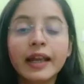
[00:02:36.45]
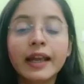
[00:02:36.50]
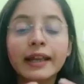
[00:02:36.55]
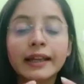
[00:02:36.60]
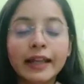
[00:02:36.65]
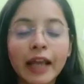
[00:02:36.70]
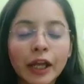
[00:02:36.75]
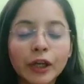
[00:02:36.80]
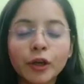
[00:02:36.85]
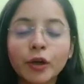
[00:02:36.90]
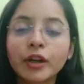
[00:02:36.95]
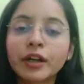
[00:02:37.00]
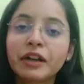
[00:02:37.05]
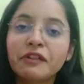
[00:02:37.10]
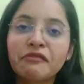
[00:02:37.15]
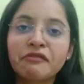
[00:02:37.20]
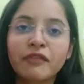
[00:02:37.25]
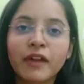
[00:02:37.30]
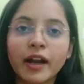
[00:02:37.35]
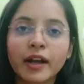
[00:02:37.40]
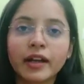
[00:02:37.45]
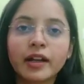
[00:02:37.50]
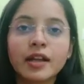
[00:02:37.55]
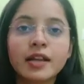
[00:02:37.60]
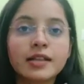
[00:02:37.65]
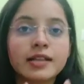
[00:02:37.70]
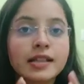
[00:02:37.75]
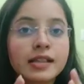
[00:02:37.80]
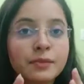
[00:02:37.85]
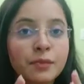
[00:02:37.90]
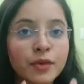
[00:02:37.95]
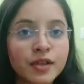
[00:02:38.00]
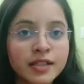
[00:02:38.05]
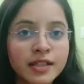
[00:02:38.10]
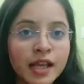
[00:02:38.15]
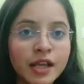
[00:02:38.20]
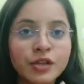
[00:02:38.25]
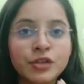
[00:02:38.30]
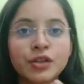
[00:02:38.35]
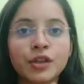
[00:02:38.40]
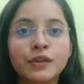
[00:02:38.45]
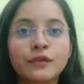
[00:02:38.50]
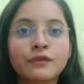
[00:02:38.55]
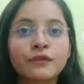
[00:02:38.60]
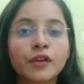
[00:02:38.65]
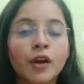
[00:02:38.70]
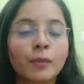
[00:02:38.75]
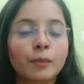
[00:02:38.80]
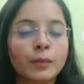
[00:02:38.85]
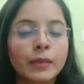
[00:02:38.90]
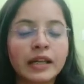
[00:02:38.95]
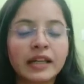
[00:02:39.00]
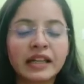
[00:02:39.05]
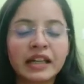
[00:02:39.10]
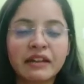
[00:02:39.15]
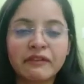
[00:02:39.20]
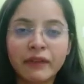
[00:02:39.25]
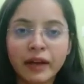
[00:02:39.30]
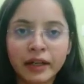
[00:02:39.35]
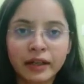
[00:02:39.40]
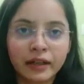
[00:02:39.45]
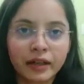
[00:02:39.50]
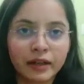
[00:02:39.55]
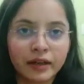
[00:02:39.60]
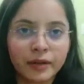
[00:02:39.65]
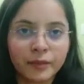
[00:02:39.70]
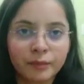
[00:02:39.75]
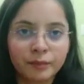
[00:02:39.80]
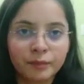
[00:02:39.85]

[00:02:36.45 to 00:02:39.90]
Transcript: cannot defend his possession from being evicted.